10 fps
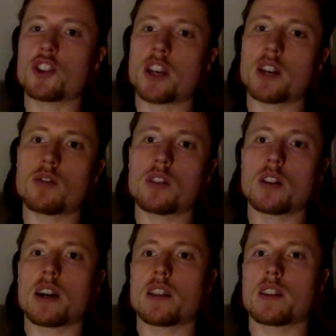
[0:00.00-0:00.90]
general,
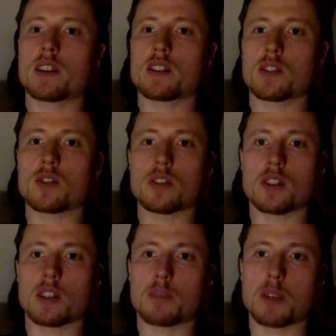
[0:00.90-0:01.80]
I think it's a good
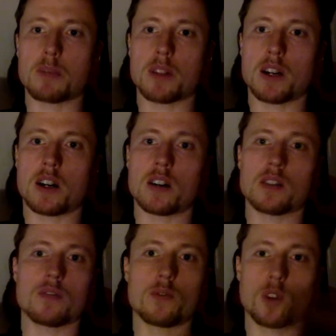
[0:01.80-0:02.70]
thing that people are
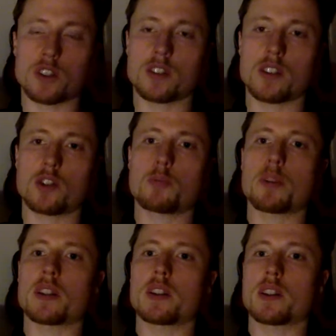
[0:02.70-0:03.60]
voicing their
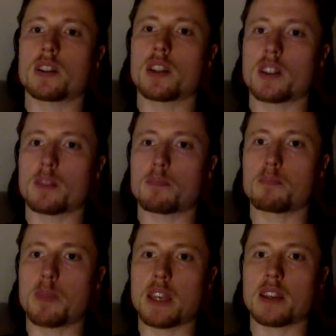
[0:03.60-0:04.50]
opinion and
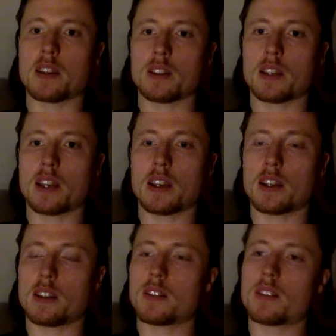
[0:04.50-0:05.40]
making
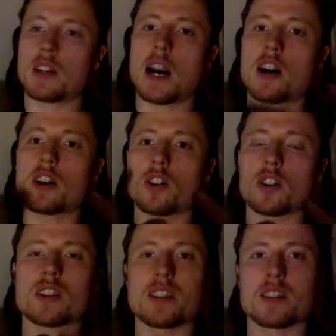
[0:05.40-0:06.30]
are
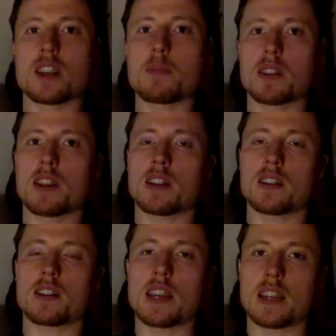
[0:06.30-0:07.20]
not
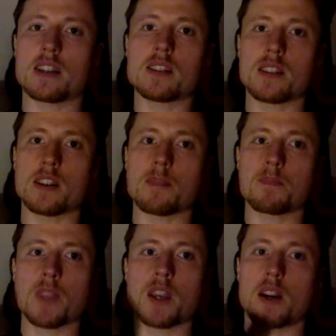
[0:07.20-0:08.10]
intimidated that easily.
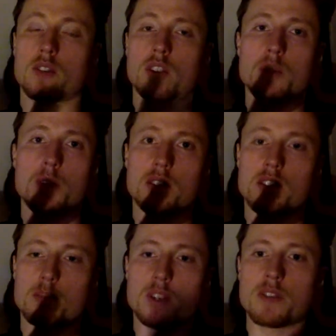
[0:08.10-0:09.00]
I've talked about this
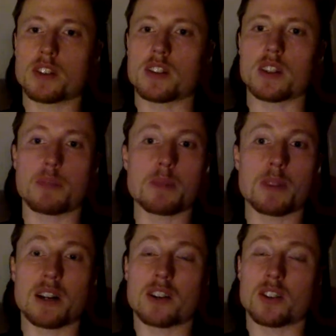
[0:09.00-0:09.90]
previously. The people
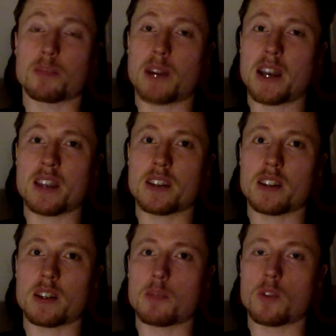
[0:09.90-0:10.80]
are not buying it
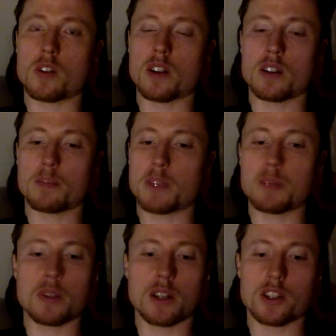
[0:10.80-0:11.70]
anymore. Yeah,
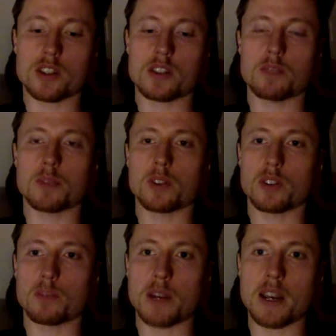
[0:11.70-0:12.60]
people are just simply
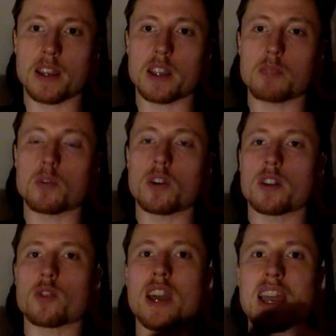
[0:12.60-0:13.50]
not buying anymore, and
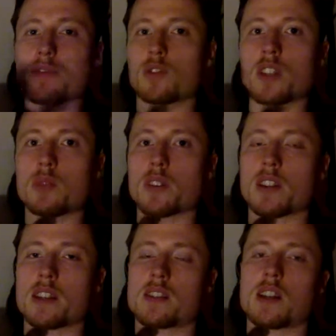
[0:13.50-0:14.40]
you have to deal with
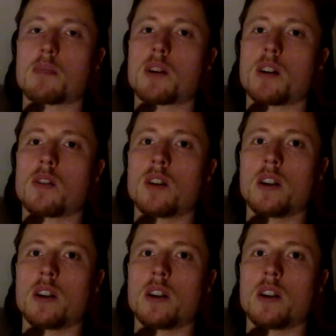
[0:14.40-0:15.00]
that somehow